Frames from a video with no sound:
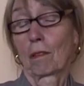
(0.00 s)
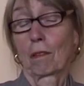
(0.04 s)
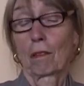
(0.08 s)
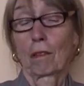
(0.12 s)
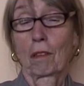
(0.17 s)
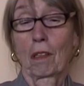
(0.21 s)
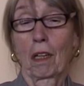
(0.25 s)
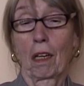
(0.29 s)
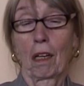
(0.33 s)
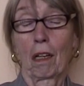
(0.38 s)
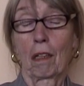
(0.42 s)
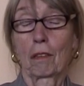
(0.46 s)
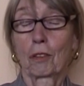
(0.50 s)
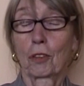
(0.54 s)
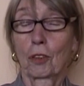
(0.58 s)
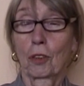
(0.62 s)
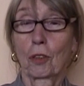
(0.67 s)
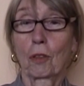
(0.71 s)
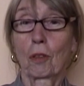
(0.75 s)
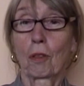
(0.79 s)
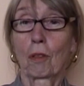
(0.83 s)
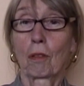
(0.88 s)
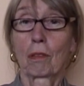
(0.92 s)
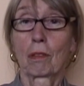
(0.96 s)
Okay,
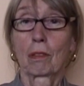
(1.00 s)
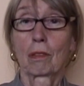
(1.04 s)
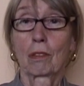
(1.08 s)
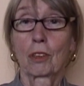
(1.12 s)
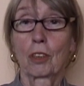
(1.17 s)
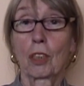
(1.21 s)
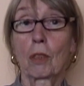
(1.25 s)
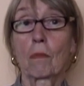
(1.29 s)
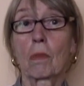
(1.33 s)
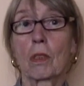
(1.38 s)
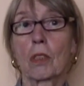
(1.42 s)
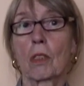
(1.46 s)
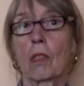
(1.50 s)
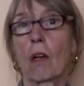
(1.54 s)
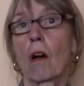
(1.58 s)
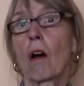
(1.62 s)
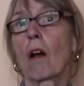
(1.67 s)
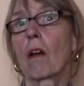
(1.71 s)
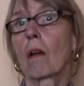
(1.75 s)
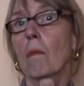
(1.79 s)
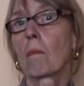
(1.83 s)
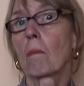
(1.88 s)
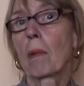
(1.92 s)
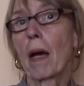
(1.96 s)
so she was
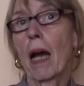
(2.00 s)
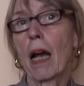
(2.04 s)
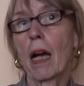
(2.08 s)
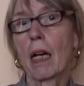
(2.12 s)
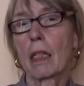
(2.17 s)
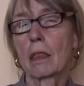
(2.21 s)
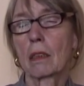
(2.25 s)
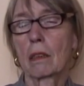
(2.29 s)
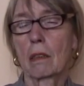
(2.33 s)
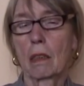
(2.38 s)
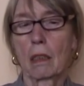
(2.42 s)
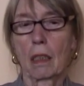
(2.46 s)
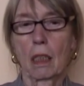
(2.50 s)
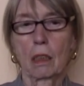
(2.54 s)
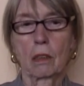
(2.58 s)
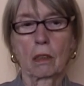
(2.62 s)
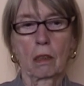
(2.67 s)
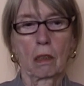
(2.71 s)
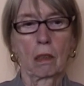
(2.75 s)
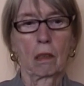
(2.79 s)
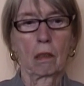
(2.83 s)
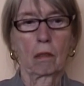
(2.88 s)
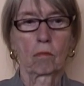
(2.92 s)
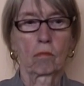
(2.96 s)
all embarrassed the next
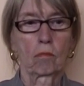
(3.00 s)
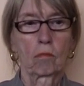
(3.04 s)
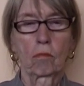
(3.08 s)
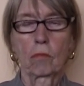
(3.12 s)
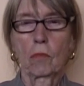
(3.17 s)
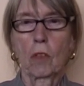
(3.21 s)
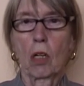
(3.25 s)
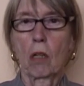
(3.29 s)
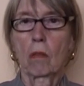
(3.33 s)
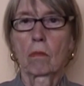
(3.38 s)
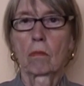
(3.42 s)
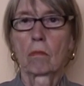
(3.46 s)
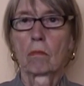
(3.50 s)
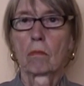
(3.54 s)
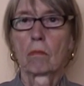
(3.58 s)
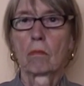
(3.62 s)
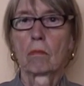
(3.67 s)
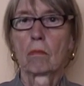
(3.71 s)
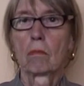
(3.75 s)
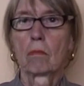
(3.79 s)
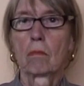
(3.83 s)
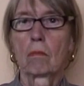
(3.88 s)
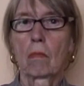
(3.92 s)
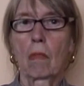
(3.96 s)
day. No,
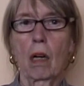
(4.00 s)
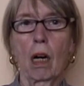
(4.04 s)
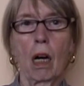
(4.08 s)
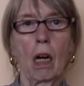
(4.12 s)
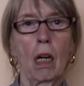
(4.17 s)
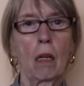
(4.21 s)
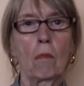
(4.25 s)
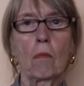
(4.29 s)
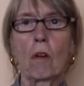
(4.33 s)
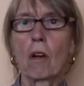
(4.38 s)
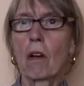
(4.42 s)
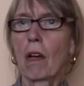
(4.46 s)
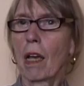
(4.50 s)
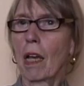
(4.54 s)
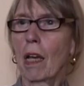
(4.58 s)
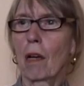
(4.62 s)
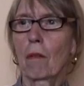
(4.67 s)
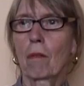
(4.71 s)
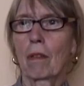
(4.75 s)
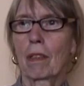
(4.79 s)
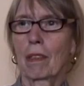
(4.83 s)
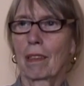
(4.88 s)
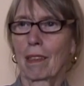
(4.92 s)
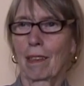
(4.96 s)
I'm okay
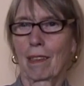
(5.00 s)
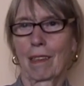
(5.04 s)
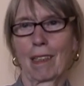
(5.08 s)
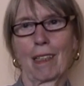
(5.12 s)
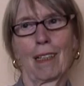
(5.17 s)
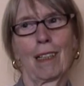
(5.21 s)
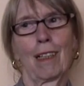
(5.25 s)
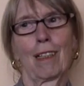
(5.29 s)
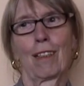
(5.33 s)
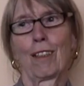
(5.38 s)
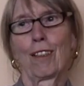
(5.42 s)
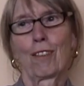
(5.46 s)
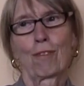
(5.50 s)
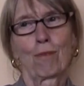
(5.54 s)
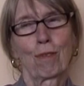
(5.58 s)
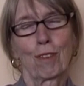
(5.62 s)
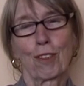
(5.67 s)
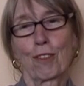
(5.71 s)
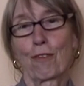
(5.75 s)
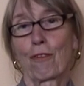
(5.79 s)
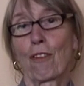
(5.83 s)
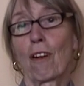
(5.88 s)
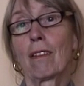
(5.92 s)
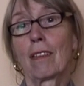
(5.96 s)
with it. It
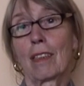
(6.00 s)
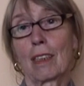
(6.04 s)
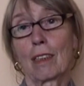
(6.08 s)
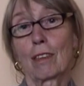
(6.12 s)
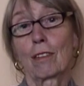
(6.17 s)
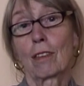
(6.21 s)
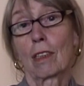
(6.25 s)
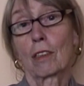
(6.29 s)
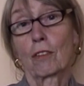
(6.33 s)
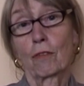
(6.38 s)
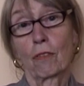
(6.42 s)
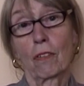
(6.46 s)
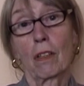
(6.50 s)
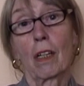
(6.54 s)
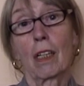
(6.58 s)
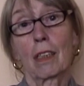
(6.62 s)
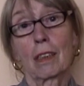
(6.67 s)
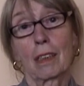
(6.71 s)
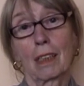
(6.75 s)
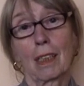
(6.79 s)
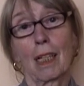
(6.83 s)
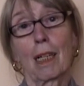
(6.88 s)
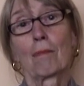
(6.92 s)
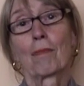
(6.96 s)
was funny as far
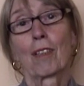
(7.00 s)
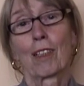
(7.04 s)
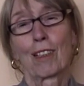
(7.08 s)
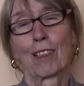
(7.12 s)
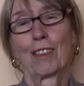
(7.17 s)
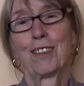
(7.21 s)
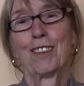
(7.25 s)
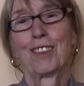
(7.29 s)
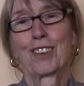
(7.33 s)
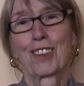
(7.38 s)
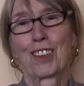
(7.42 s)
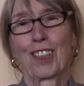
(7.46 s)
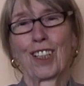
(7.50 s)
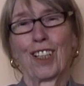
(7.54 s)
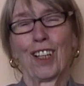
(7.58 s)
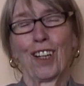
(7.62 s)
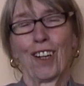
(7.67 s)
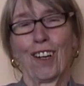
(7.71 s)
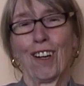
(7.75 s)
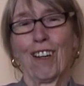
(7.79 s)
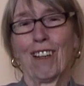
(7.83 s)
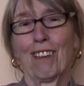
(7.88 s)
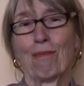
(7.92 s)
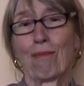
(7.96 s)
as I'm
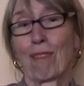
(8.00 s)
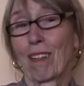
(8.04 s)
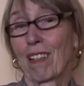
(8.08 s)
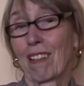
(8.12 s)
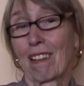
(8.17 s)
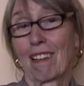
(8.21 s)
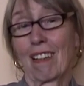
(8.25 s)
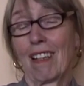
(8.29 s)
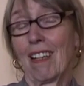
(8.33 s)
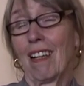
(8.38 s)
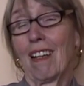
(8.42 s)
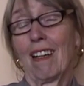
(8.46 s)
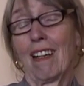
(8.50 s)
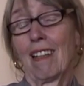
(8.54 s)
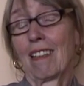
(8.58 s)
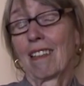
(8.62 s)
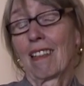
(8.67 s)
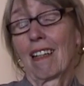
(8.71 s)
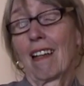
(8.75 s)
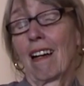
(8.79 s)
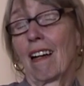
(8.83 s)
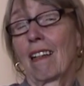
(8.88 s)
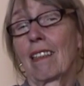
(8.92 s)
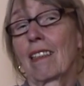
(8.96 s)
concerned. But
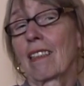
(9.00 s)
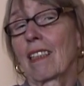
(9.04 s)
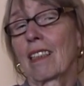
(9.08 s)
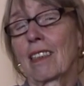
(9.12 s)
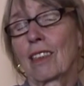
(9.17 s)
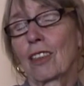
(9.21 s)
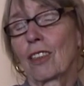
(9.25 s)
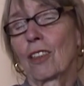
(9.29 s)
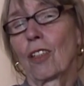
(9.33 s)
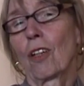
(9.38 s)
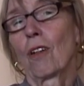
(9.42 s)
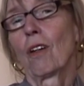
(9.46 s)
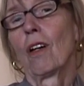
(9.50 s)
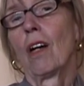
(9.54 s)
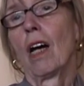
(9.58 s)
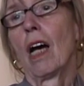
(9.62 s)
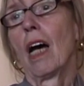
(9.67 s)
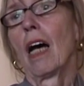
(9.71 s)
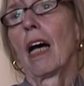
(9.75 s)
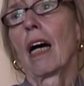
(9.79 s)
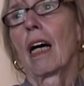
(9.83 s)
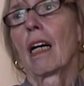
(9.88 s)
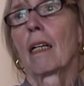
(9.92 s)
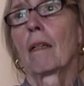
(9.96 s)
yeah, and there's no,
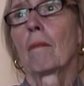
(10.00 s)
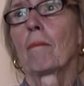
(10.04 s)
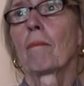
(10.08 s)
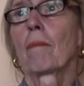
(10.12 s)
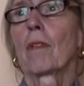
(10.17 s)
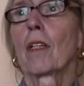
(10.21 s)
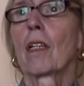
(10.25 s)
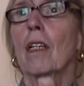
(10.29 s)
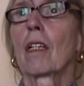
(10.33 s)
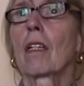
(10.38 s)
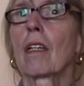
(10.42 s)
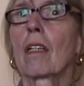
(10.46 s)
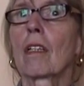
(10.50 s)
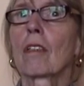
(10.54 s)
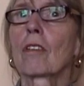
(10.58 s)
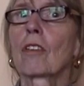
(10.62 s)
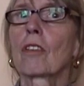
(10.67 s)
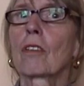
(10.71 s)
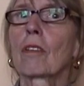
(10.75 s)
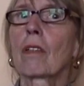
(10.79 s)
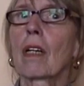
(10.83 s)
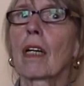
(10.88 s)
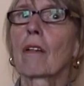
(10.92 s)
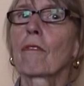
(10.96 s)
you learn
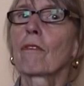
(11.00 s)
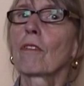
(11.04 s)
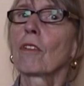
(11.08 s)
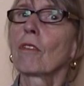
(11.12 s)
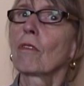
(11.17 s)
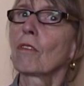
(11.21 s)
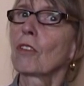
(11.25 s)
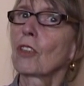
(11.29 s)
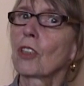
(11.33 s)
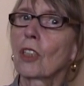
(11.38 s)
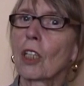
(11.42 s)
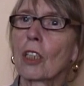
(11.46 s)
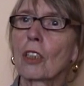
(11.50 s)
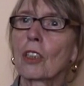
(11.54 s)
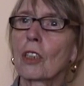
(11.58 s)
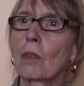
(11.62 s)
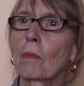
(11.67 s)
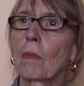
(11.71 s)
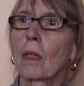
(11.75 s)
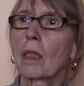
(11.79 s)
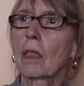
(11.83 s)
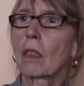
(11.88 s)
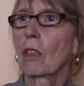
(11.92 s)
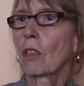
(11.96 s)
to have no
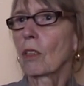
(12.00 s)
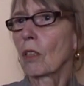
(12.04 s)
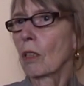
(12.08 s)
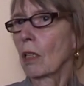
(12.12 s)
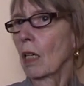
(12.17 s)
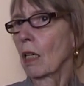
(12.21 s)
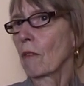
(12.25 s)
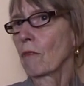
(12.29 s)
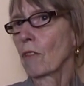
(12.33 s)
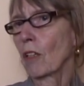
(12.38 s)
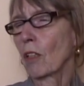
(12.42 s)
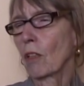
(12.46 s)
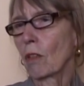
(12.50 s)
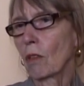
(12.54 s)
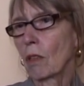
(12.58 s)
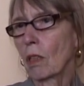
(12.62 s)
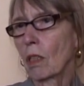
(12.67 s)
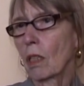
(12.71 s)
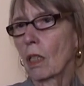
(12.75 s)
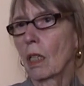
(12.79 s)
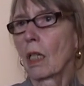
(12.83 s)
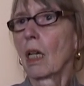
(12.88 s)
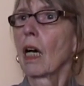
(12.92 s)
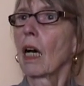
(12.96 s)
judgment. You have a
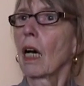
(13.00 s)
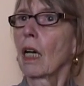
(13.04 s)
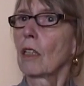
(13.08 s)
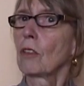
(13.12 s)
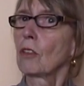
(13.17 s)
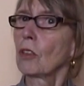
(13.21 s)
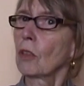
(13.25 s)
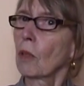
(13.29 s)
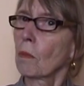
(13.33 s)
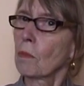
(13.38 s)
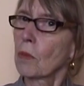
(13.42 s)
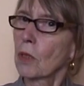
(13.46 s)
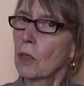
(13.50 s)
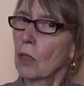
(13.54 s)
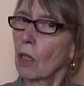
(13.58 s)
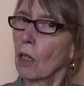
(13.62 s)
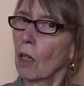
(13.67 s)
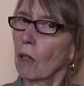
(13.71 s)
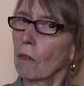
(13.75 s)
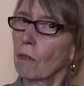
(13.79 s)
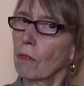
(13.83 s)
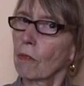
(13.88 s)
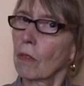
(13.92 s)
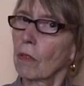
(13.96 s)
look and you observe.